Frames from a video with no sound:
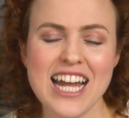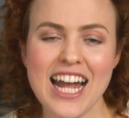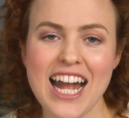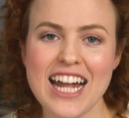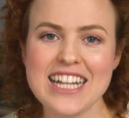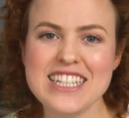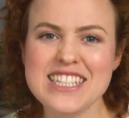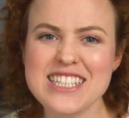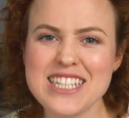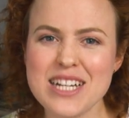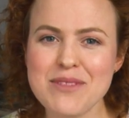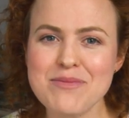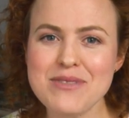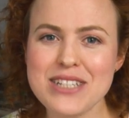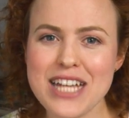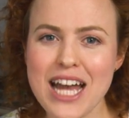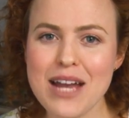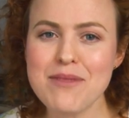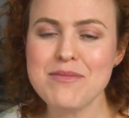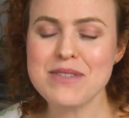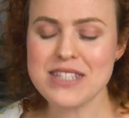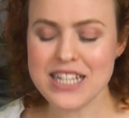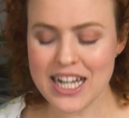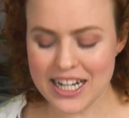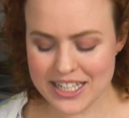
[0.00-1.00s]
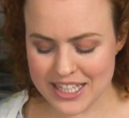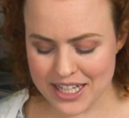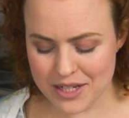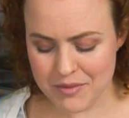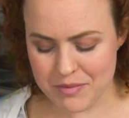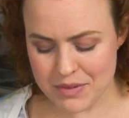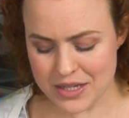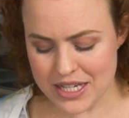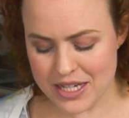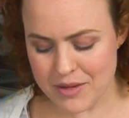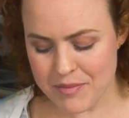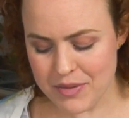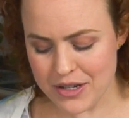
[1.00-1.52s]
And sometimes that can
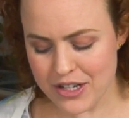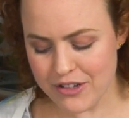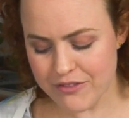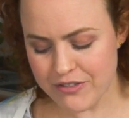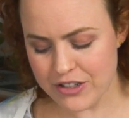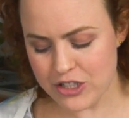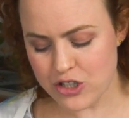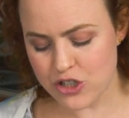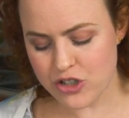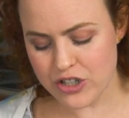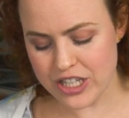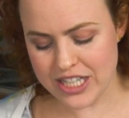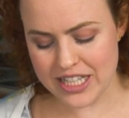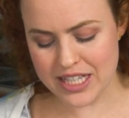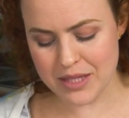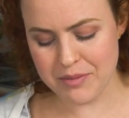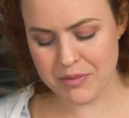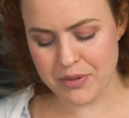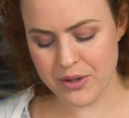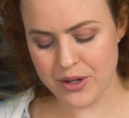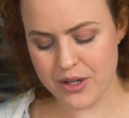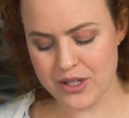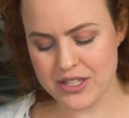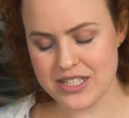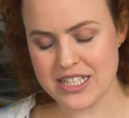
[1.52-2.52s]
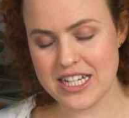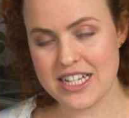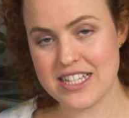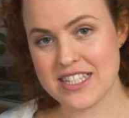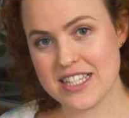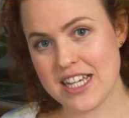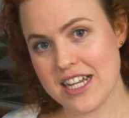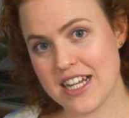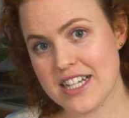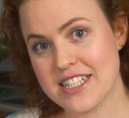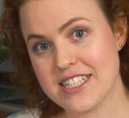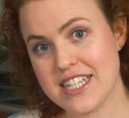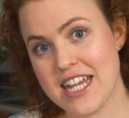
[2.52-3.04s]
be a bit of a tricky process
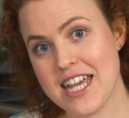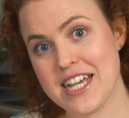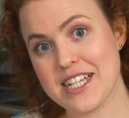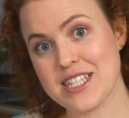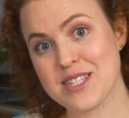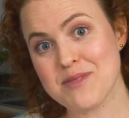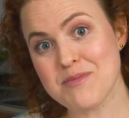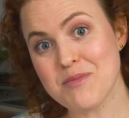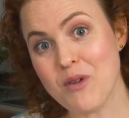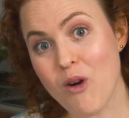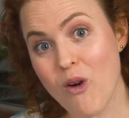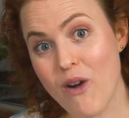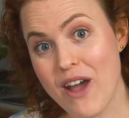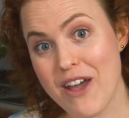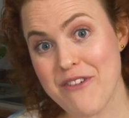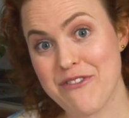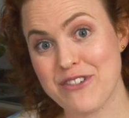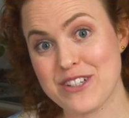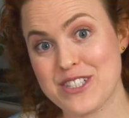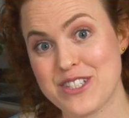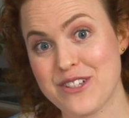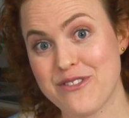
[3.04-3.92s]
and it takes more effort